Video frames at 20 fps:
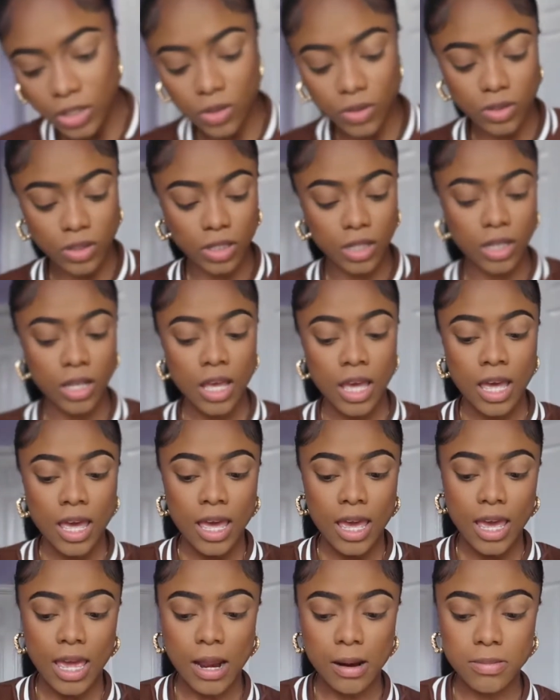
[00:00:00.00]
Coconut.
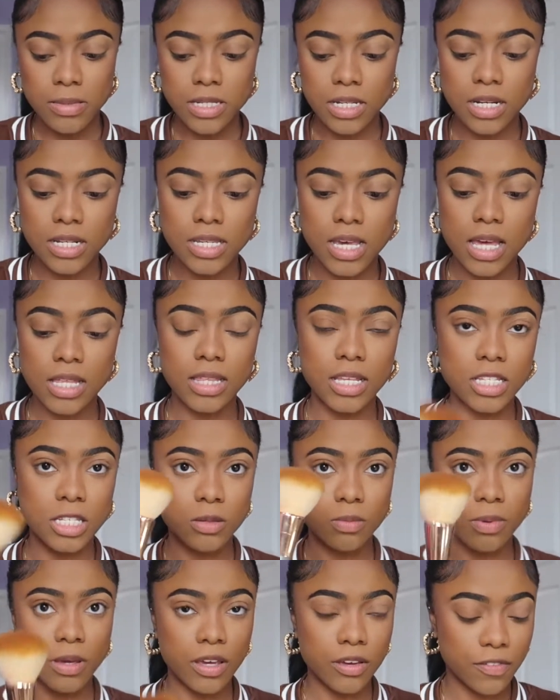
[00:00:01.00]
And I'm just going to take this
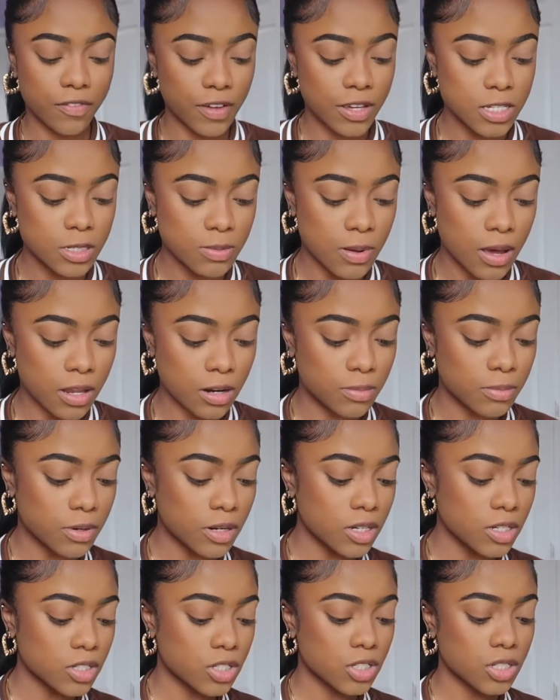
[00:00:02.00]
big face powder
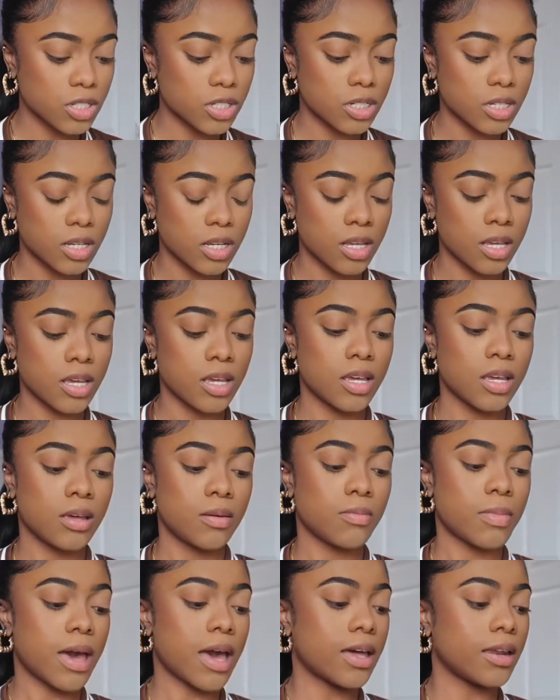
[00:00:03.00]
brush,
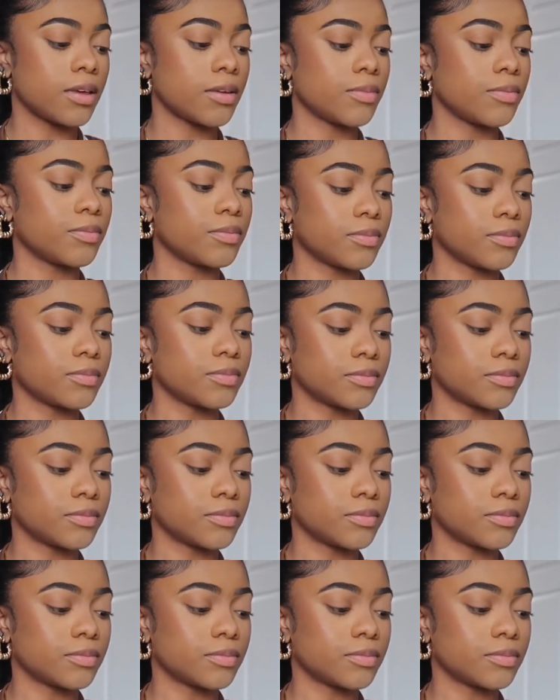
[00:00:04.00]
pat it,